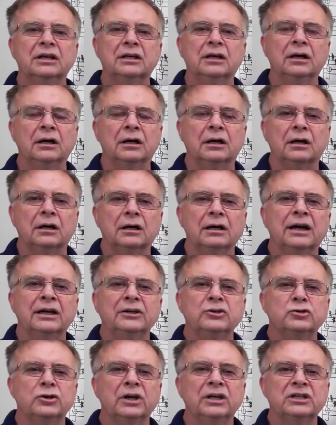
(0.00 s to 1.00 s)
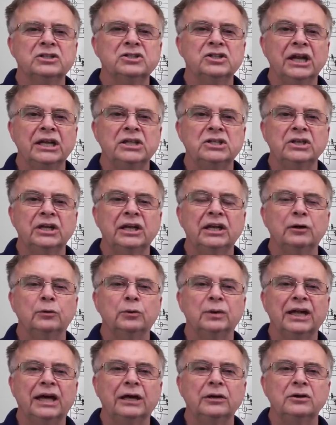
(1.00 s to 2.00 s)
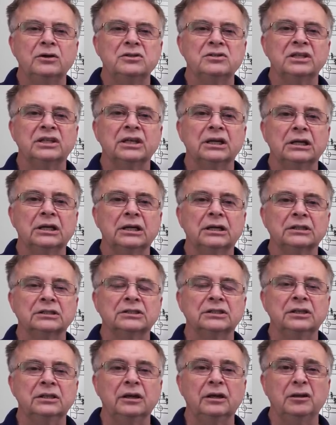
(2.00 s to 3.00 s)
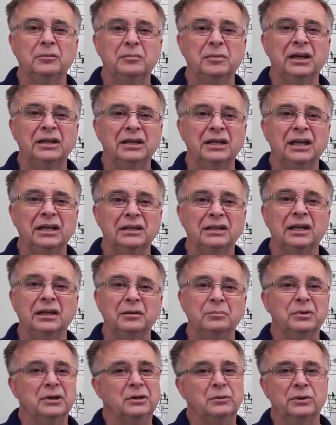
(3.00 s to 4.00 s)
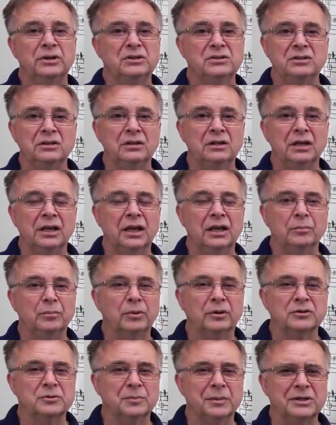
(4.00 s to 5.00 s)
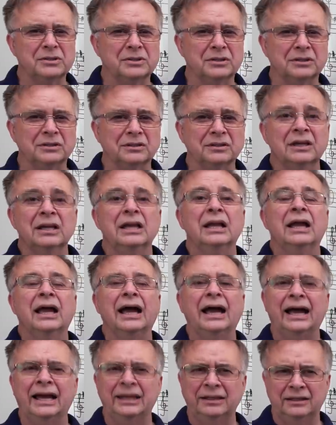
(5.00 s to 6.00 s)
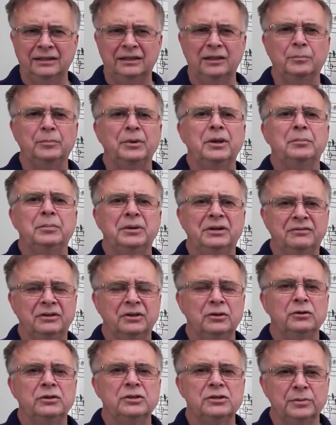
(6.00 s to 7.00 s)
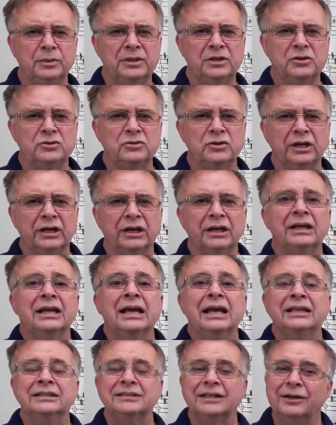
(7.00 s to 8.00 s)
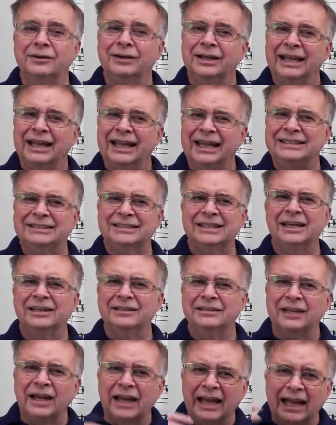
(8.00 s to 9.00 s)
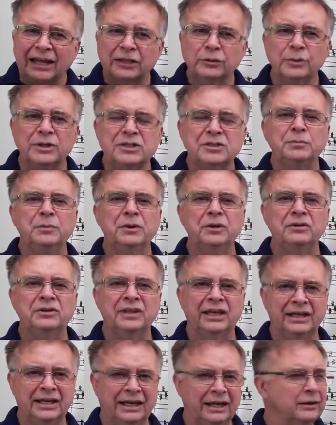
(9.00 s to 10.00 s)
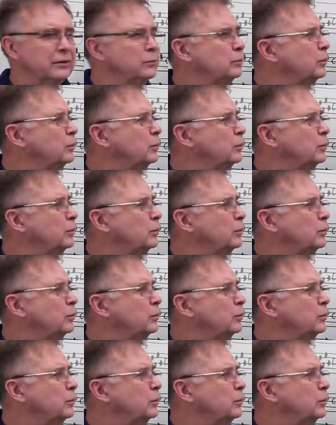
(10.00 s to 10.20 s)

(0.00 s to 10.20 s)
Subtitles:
a car and trying to change gear without using the clutch. You know, you might get there, but it won't do your gearbox much good. And there'll be a bit of a noise when you try it. So it's kind of like, how do we smooth that out?